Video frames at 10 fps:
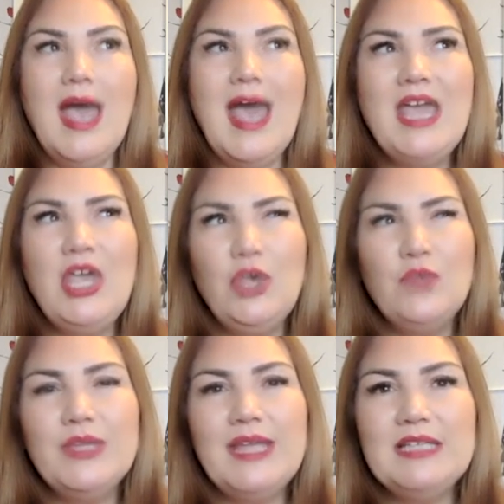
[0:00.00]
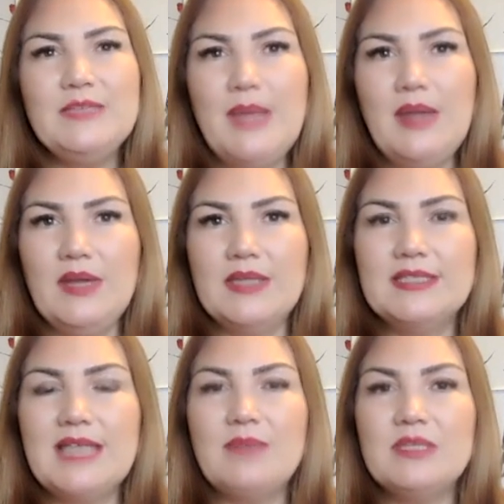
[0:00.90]
A human
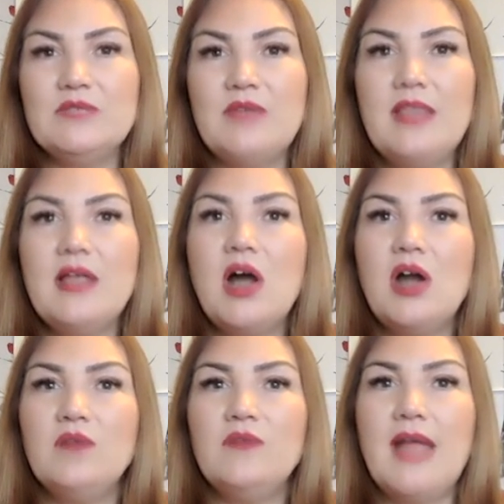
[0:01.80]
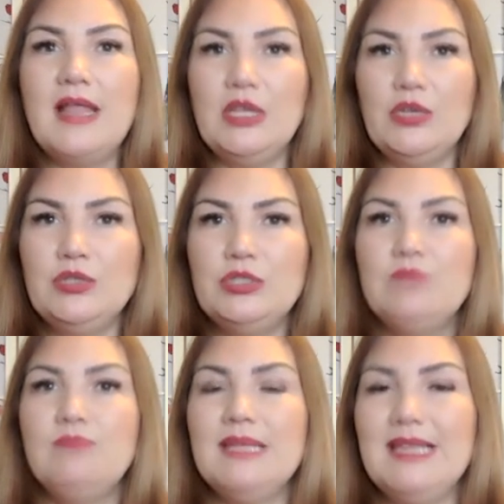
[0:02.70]
experience happens when our
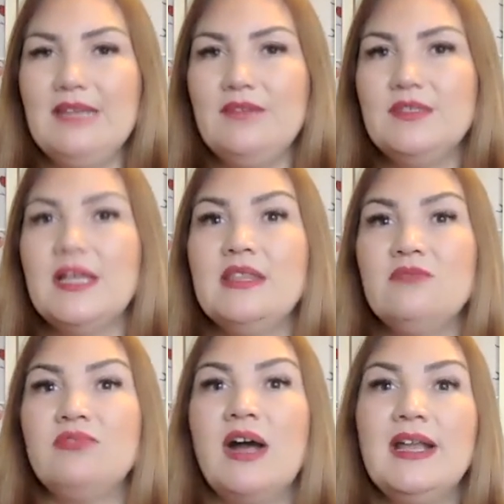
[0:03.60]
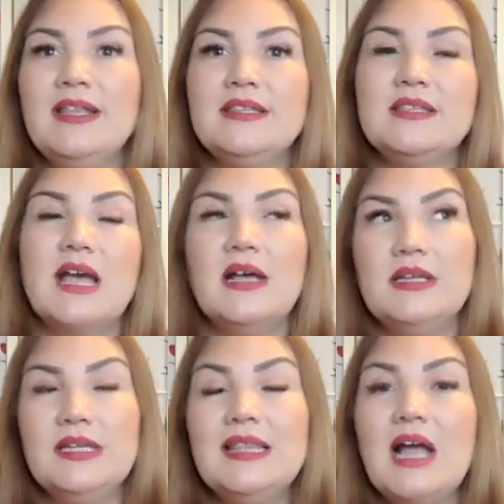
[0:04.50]
values, beliefs, and right uh,
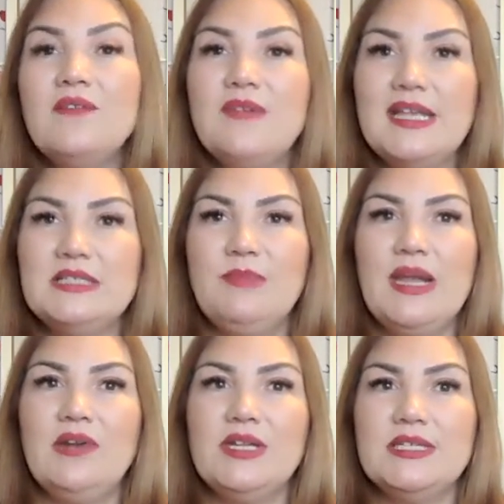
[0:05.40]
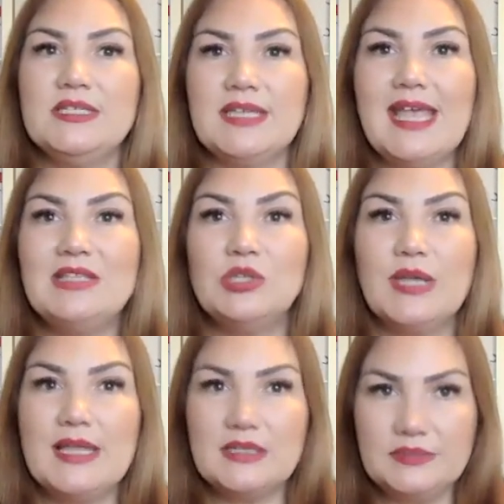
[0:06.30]
life experiences get
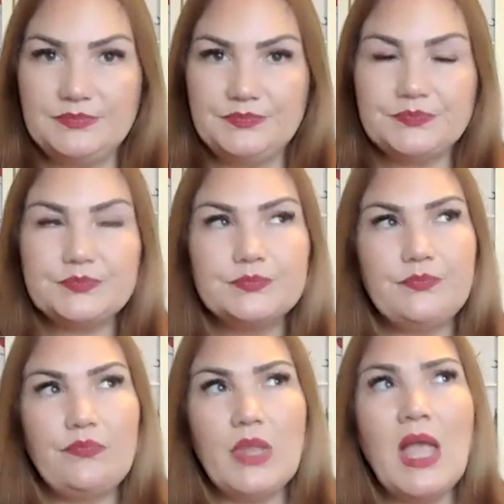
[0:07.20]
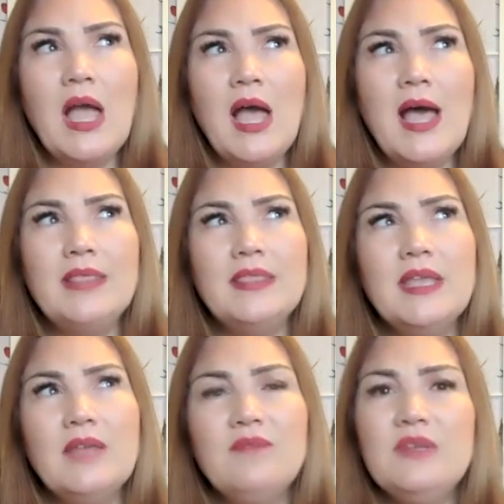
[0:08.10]
together. And
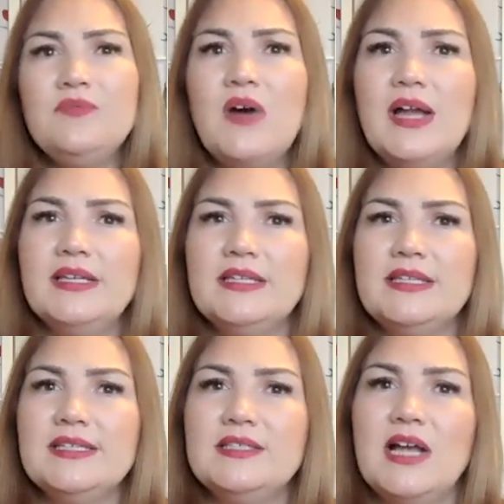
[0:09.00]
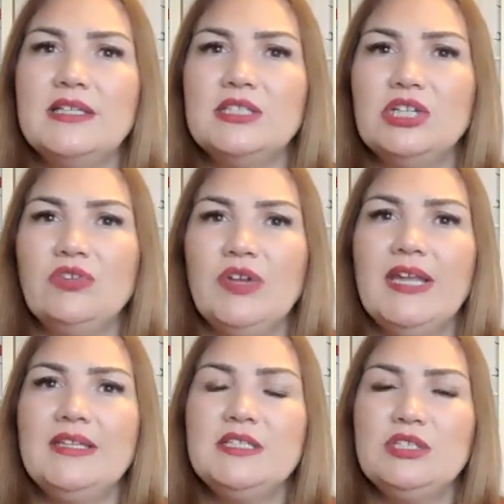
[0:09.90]
uh, we finally decided to
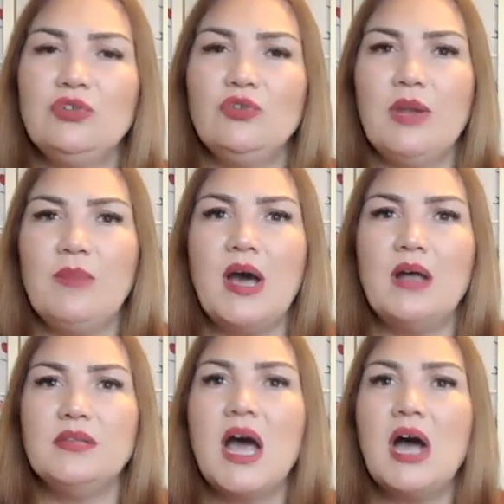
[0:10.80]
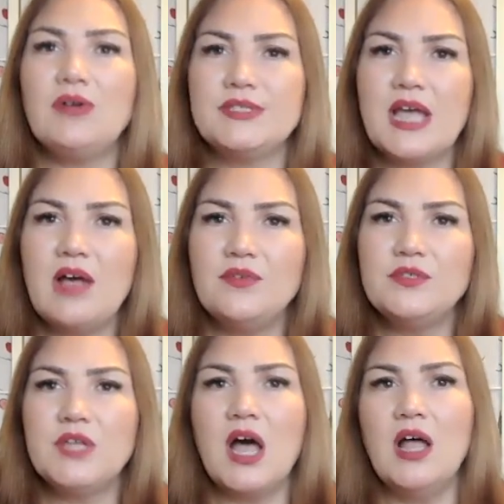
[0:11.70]
create a story about
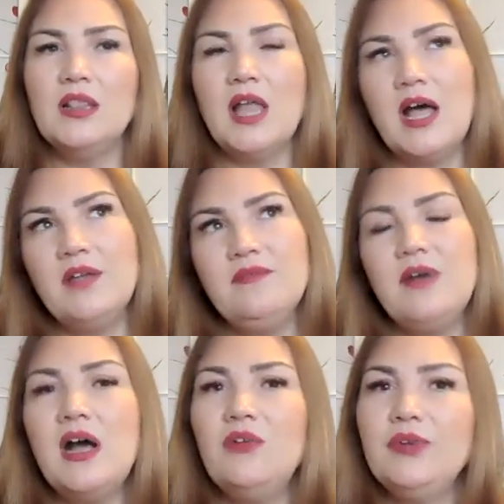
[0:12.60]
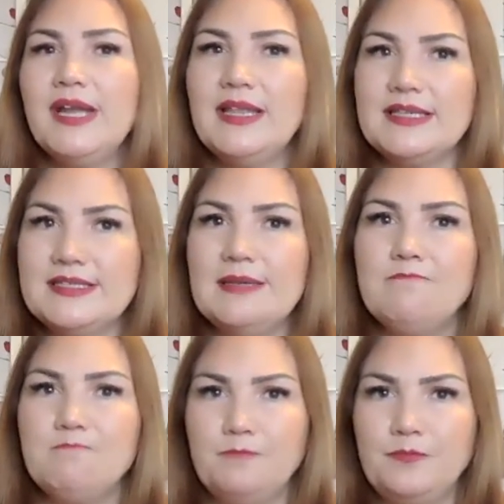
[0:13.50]
ourselves, our life, our reality.
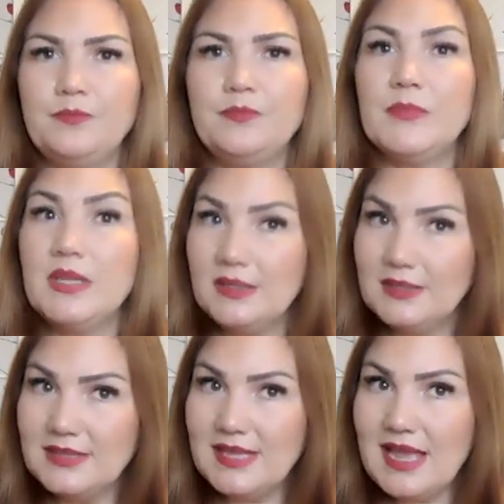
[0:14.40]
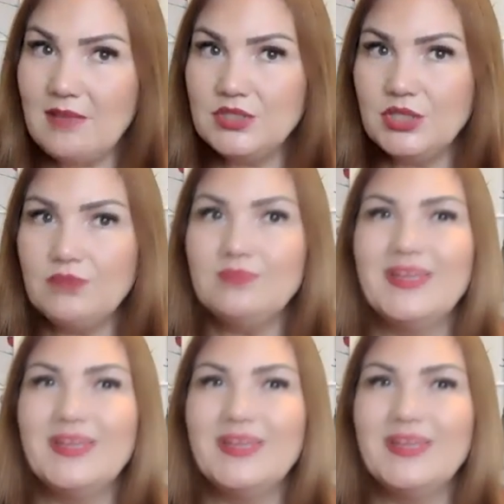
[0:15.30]
Has that happened to you?